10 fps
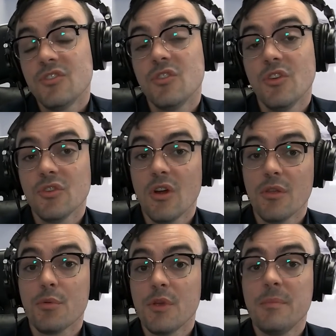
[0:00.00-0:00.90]
So those are
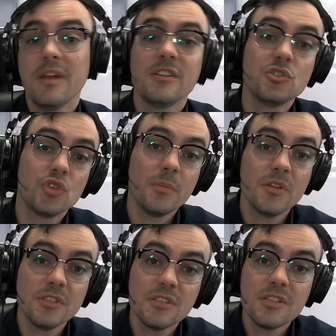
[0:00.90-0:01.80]
our three big
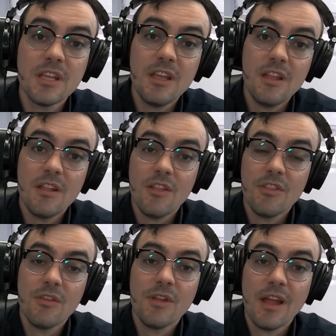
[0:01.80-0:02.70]
distributors in
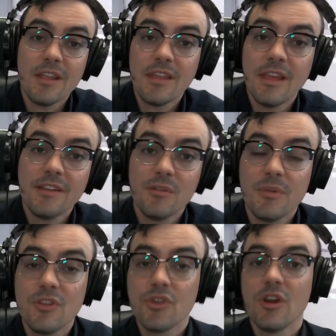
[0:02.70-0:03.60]
the United
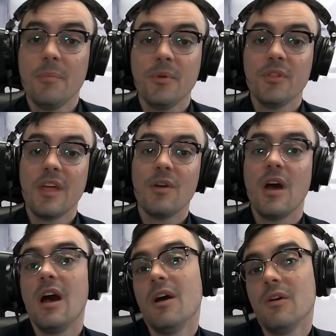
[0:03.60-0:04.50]
Kingdom and Europe that
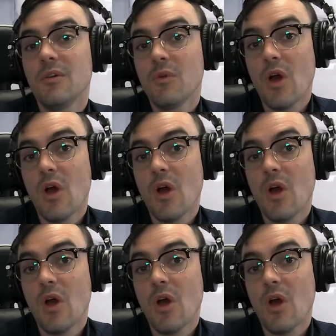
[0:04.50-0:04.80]
uh,